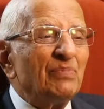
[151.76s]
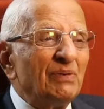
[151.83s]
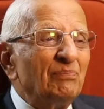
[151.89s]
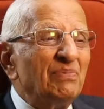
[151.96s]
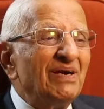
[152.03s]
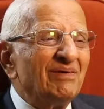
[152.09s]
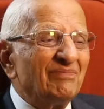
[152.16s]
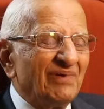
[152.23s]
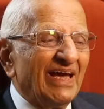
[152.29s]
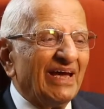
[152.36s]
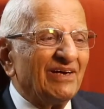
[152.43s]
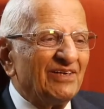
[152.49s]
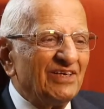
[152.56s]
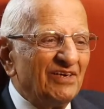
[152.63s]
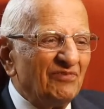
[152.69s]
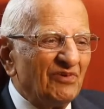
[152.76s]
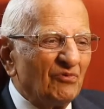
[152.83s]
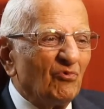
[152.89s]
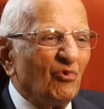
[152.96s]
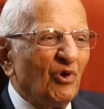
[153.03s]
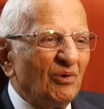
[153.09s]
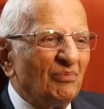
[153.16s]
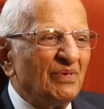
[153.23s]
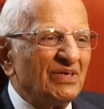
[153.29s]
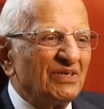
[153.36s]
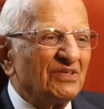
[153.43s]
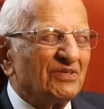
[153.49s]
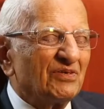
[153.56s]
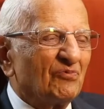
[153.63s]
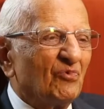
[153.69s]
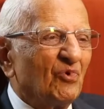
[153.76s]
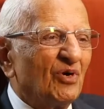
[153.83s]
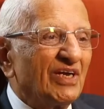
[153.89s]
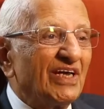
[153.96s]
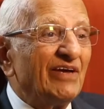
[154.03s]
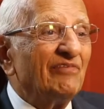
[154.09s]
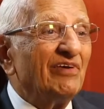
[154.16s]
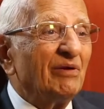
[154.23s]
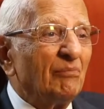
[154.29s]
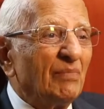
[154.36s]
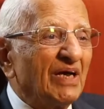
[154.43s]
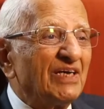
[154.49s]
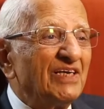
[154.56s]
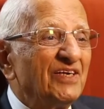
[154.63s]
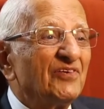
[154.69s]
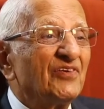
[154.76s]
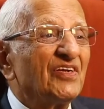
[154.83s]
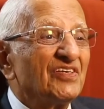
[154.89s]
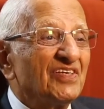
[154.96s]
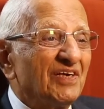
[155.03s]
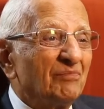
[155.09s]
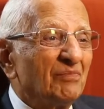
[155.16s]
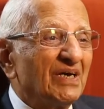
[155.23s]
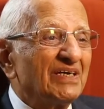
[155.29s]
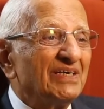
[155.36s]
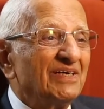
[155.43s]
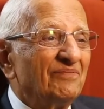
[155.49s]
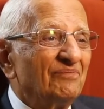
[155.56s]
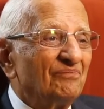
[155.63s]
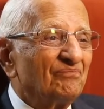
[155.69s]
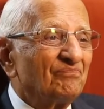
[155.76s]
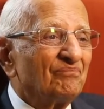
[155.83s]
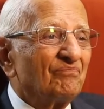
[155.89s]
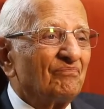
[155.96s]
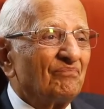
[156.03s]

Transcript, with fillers: but people, active involvement is involved, giving money, raising money.